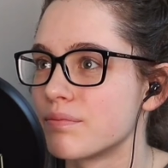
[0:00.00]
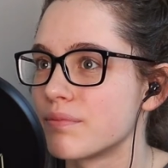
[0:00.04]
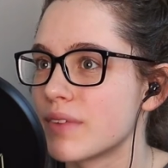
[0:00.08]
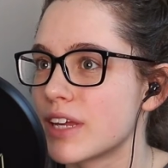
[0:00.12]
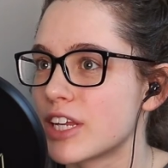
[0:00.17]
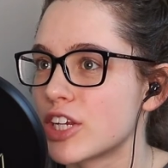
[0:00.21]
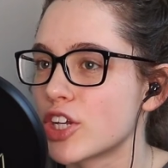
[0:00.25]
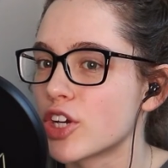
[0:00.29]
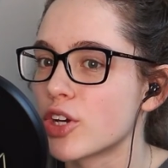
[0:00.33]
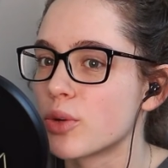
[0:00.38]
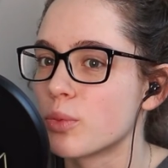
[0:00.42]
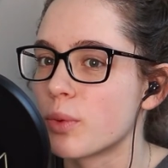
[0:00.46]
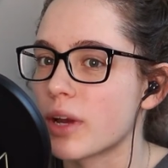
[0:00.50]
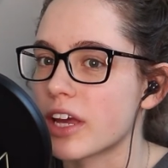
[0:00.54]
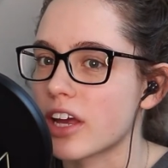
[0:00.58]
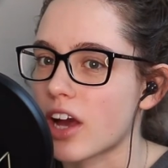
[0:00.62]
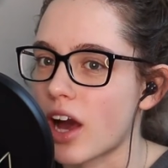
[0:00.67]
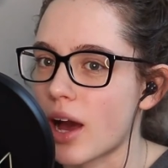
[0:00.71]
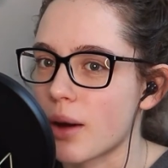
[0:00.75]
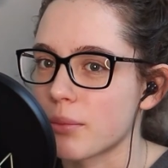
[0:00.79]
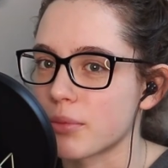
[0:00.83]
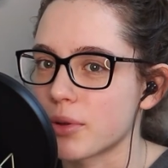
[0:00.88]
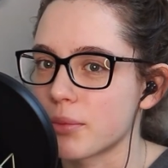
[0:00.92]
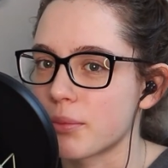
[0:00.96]
in a good way,
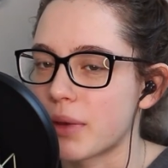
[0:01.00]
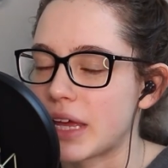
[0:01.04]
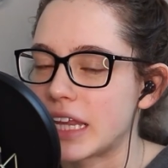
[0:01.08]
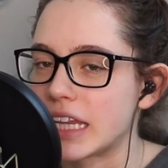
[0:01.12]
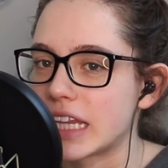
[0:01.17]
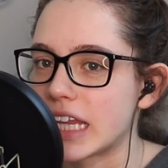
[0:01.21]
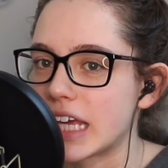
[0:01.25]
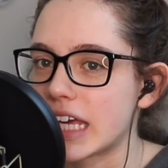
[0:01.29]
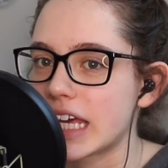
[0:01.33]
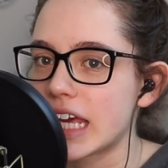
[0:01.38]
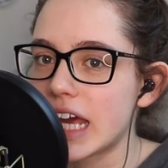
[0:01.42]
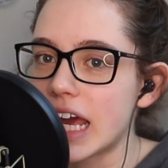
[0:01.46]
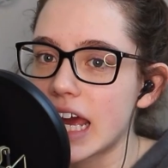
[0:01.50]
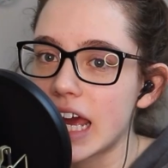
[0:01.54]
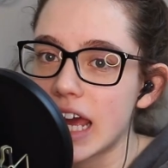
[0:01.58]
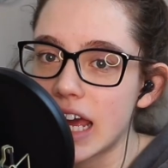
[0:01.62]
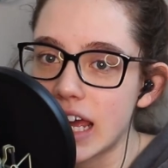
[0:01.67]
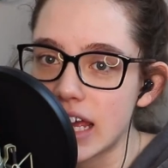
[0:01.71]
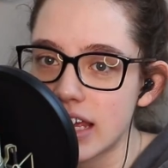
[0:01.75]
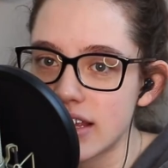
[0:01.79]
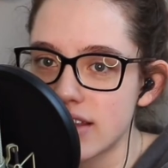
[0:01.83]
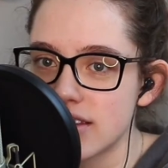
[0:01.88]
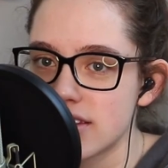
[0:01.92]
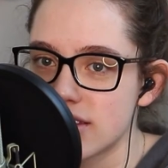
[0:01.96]
compliment like
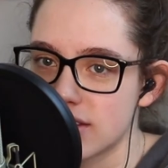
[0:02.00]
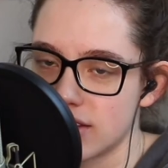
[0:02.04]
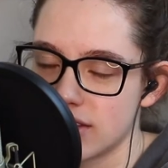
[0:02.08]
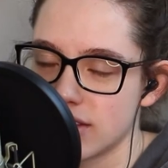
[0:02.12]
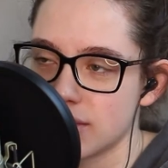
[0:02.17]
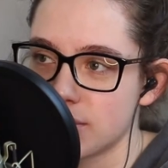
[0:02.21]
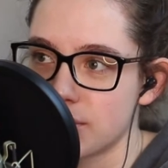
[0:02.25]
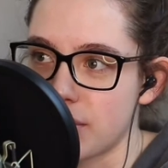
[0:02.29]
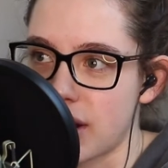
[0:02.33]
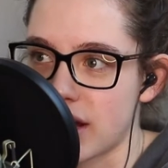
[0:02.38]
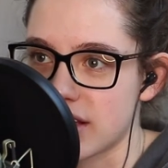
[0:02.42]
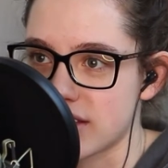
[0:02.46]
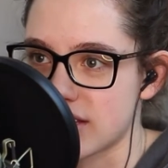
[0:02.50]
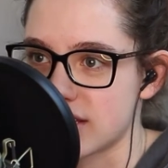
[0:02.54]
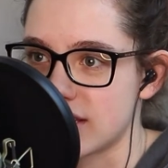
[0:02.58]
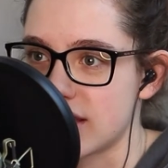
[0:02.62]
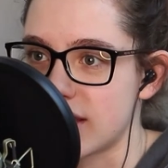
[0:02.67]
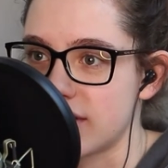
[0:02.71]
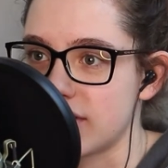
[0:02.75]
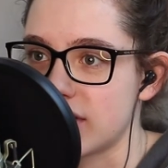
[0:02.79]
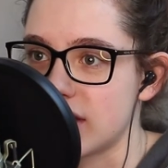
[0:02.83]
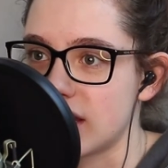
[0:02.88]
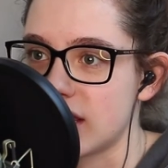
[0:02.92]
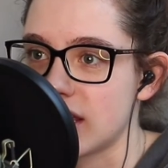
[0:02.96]
his
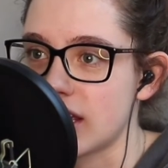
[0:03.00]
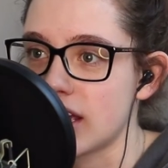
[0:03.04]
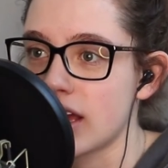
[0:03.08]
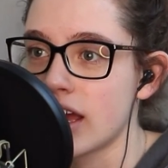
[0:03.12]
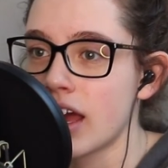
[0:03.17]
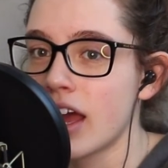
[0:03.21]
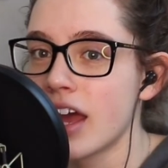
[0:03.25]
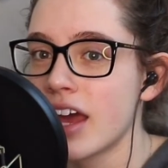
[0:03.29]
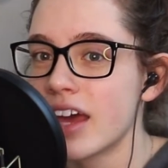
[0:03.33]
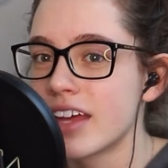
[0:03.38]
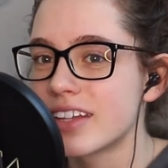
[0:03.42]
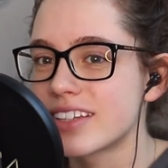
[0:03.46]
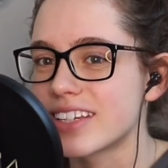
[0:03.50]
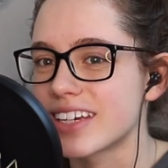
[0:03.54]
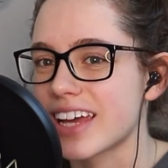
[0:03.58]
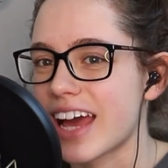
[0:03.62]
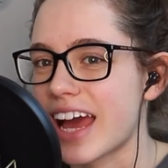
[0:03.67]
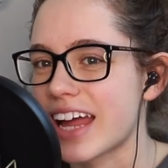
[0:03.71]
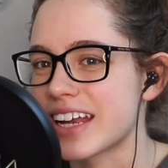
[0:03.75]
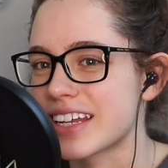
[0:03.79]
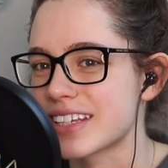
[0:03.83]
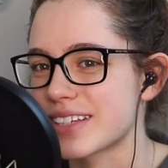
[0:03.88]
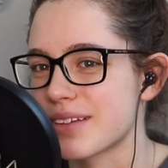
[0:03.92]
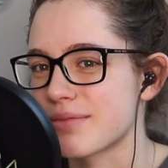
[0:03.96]
positivity to
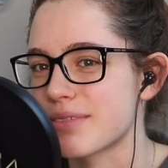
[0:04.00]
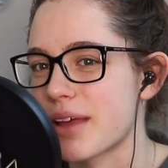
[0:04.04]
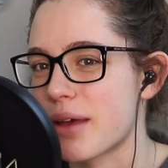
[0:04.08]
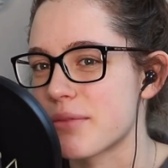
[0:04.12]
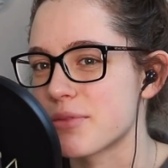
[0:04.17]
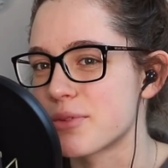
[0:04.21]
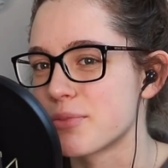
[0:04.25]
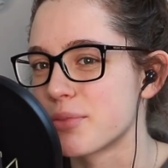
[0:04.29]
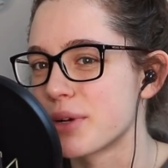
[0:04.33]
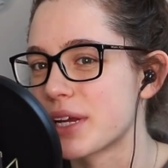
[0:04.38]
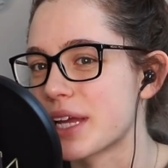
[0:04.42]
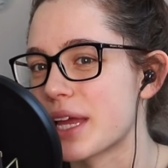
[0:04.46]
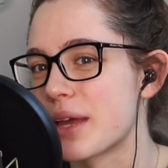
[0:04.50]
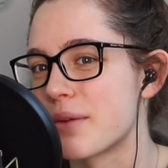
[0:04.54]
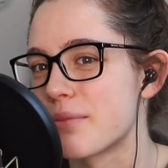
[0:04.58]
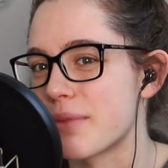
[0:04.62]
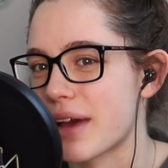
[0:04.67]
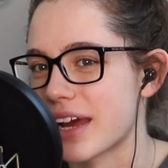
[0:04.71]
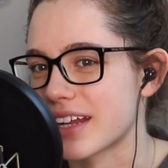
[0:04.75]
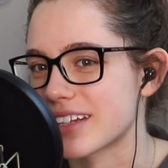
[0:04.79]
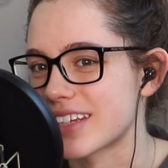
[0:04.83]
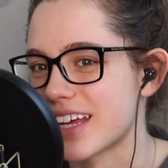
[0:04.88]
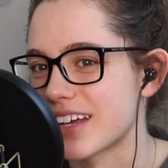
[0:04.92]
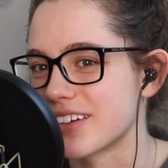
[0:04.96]
kind of sometimes bring him
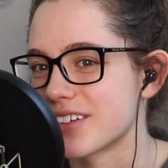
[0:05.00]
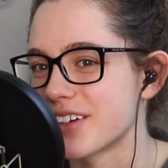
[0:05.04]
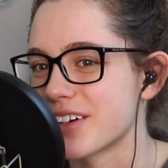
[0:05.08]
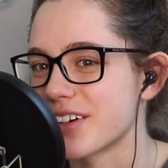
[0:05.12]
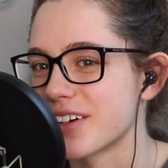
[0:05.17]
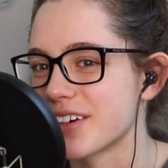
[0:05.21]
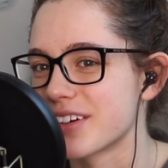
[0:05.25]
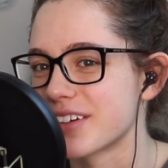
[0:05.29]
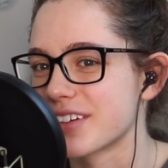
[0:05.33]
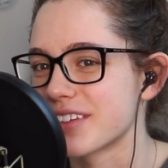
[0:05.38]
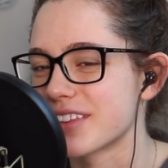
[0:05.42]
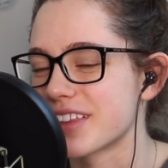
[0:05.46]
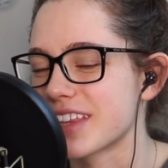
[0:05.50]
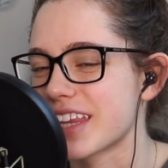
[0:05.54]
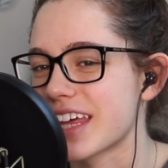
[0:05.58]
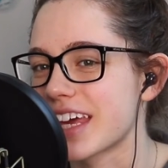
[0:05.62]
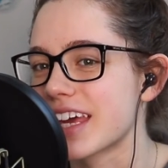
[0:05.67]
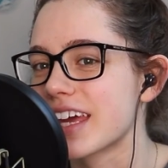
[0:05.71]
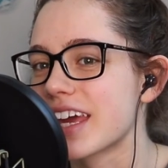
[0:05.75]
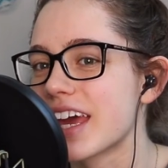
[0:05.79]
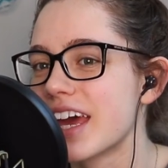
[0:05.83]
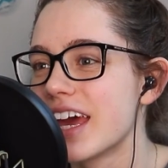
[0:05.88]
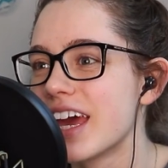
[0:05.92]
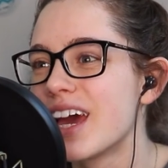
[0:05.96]
back down to earth.
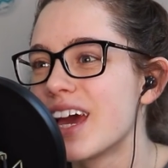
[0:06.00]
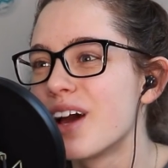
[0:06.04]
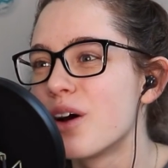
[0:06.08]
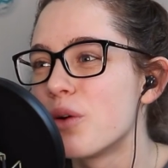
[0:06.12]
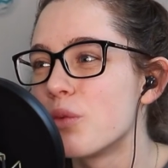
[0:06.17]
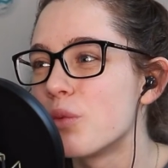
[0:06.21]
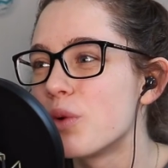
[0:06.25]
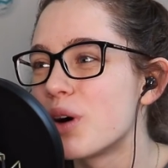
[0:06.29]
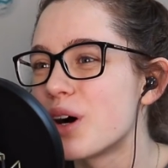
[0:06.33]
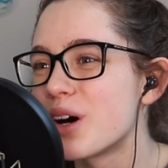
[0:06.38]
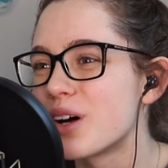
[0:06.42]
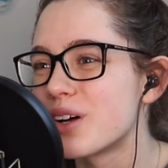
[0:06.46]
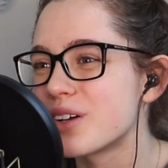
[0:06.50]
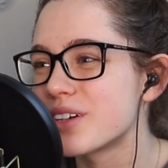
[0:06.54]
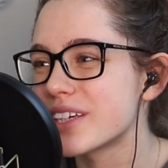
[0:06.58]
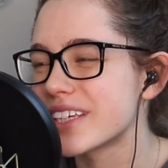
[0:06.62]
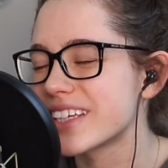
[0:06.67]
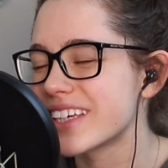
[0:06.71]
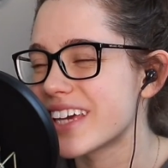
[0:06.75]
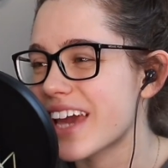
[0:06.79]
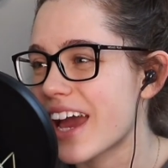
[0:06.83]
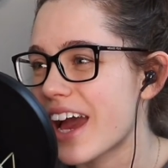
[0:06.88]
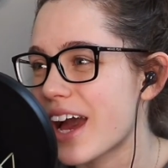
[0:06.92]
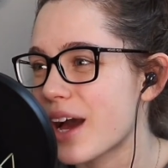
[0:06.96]
Like, well,
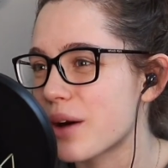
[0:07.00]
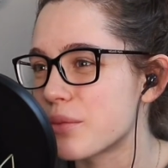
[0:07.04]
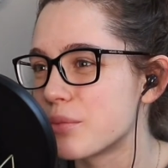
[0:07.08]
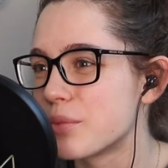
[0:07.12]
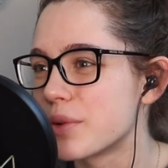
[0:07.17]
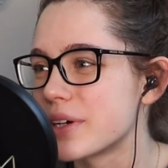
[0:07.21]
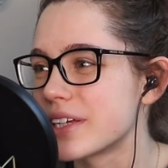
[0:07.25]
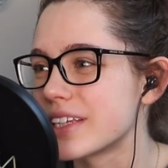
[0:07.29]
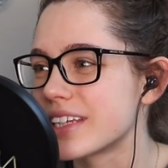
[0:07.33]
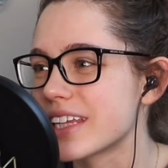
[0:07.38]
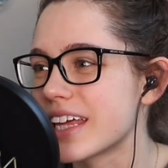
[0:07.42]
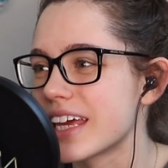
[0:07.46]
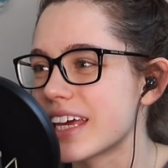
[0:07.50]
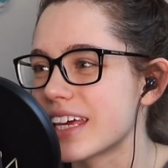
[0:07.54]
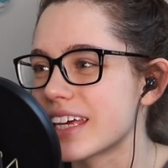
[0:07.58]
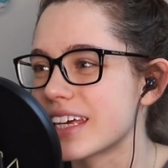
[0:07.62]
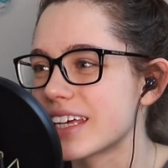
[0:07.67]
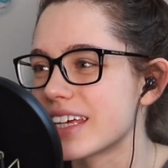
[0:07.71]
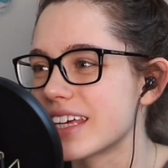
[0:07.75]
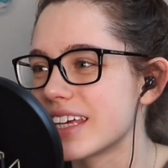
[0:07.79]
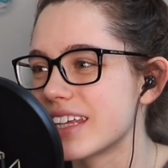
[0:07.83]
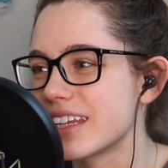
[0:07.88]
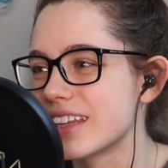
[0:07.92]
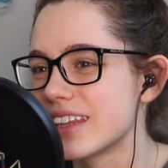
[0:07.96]
yeah, but like
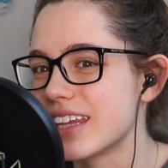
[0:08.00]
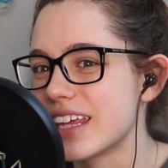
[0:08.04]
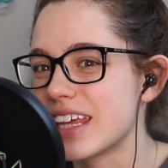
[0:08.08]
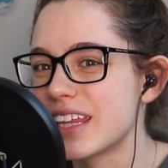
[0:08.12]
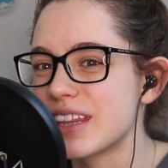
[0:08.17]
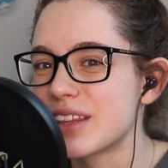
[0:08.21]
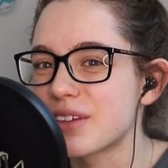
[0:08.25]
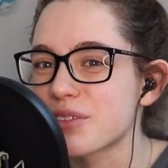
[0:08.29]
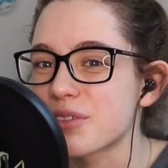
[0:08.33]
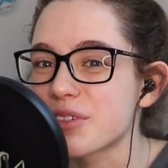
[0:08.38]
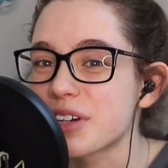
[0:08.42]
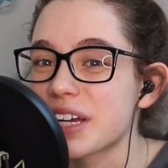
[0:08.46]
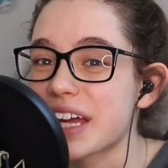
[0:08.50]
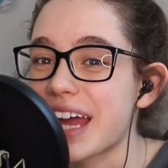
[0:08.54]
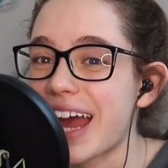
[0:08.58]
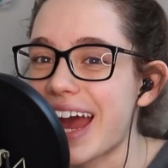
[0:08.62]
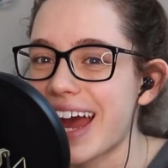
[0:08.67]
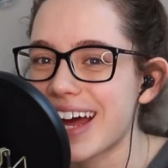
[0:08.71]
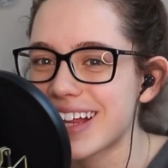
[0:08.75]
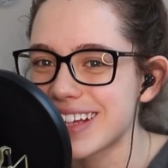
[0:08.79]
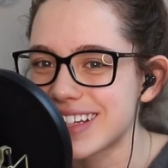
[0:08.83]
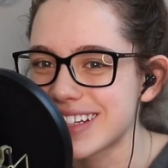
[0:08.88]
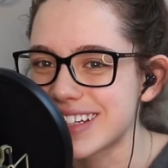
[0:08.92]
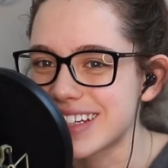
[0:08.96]
in the
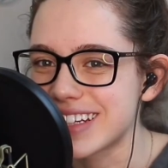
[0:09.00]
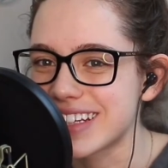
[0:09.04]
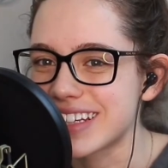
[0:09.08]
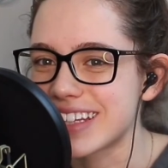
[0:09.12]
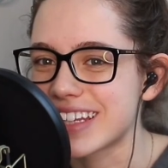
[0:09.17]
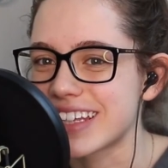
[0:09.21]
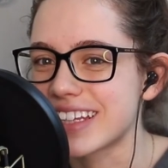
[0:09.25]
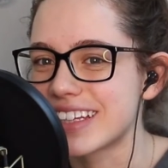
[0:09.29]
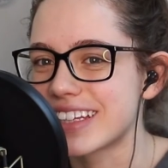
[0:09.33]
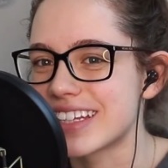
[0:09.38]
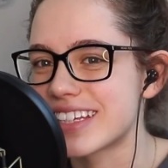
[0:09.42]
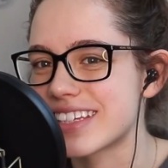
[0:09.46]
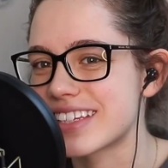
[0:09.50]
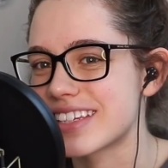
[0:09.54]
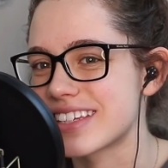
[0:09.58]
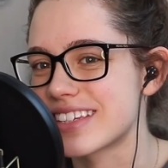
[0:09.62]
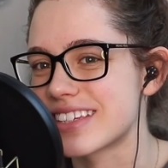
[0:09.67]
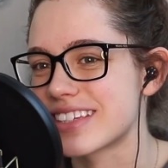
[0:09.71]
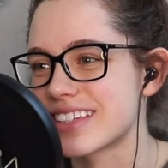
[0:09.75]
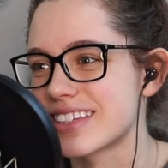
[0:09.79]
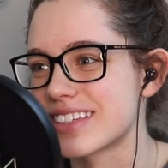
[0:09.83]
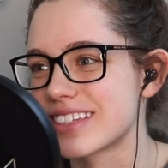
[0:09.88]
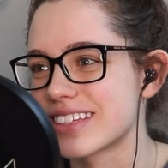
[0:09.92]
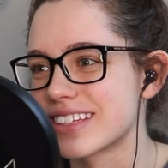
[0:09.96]
reality, like this
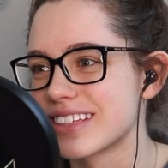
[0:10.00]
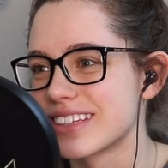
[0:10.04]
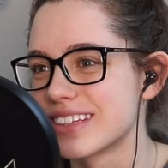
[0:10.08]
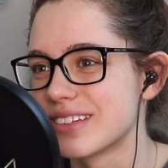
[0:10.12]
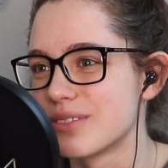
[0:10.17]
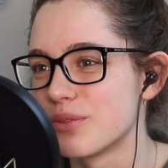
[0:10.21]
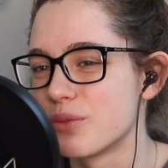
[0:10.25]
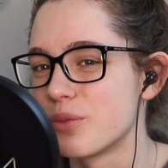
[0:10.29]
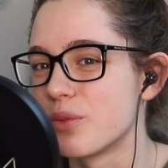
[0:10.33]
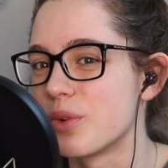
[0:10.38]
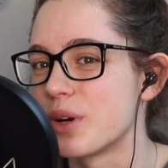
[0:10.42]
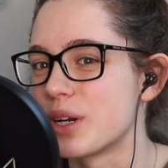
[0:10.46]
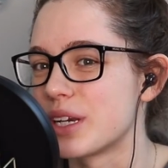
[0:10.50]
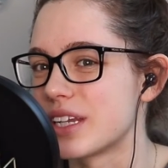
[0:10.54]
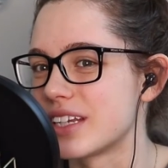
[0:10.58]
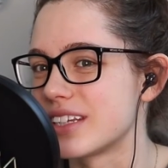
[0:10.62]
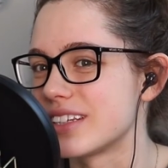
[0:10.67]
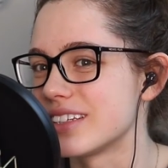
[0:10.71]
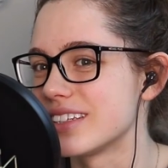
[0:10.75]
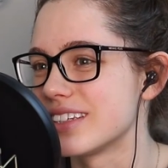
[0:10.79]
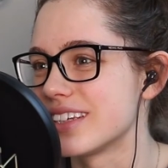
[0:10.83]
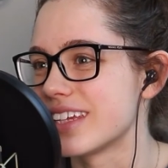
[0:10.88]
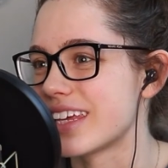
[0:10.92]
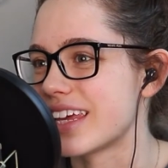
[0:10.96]
is what it
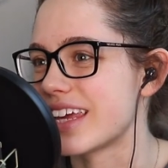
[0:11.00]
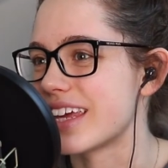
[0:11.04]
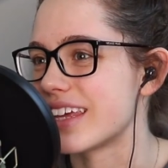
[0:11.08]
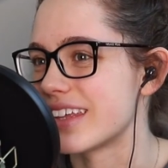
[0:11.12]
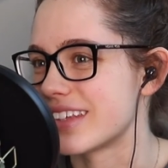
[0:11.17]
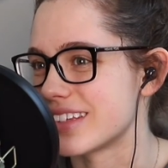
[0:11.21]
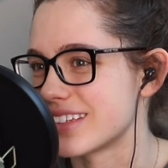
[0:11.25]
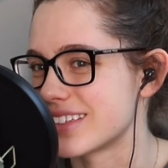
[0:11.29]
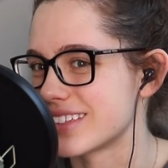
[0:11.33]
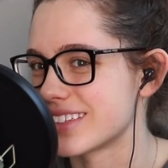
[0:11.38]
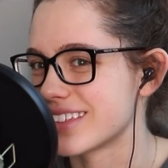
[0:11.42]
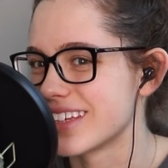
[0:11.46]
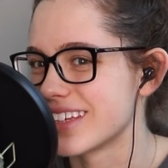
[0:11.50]
is.